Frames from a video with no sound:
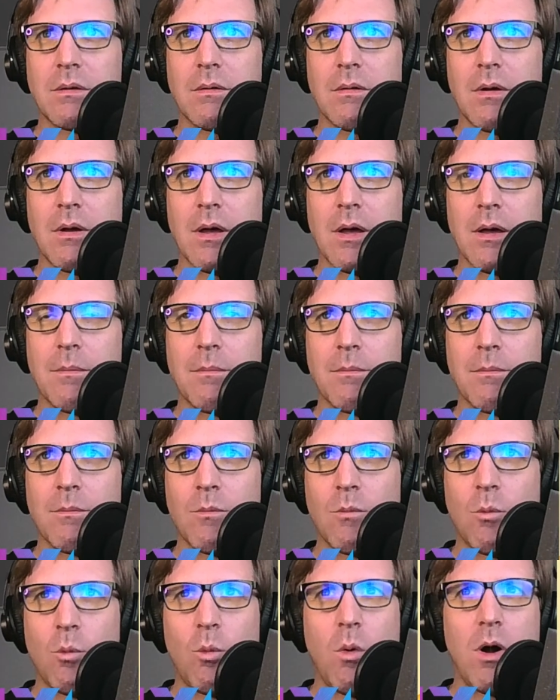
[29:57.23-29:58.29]

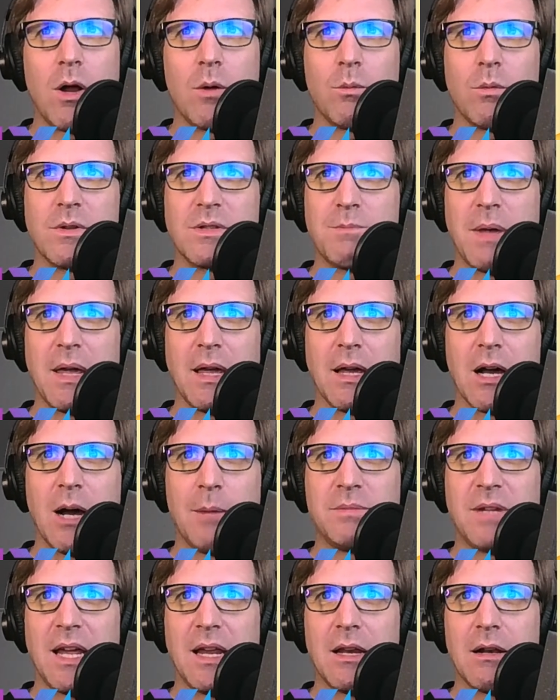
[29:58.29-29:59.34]
one was being
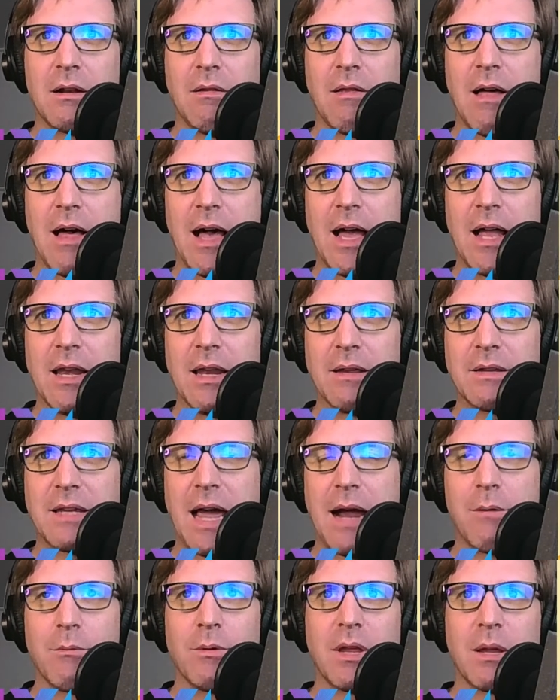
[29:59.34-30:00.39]
updated a lot, and it
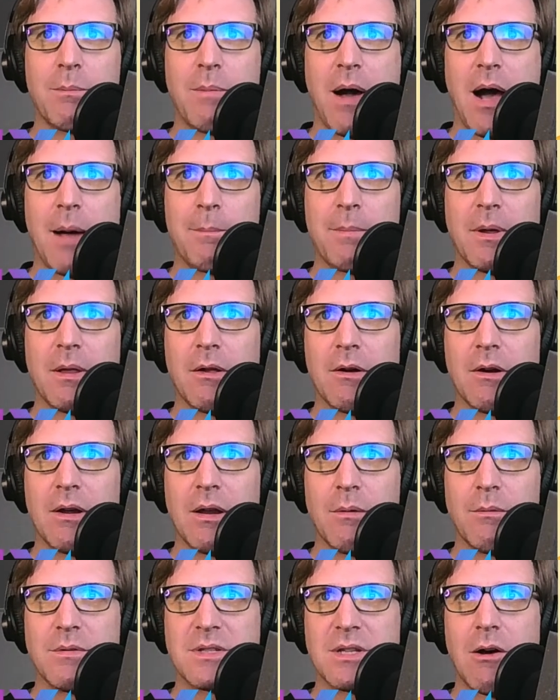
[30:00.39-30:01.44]
got really popular, and it
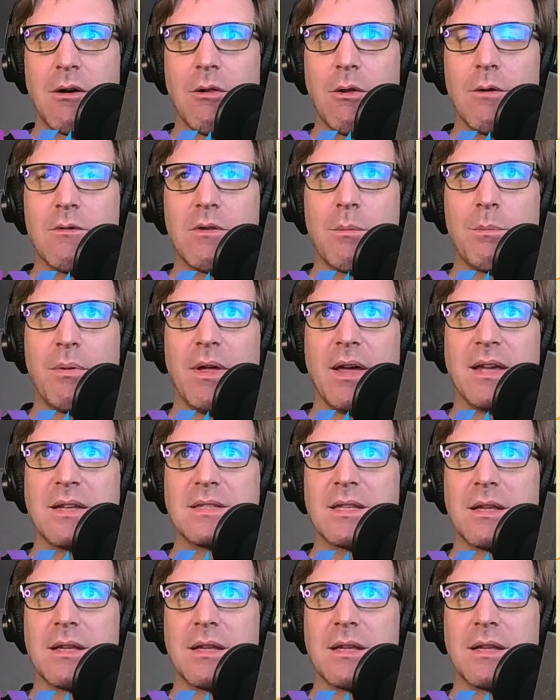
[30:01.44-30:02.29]
was all over the place.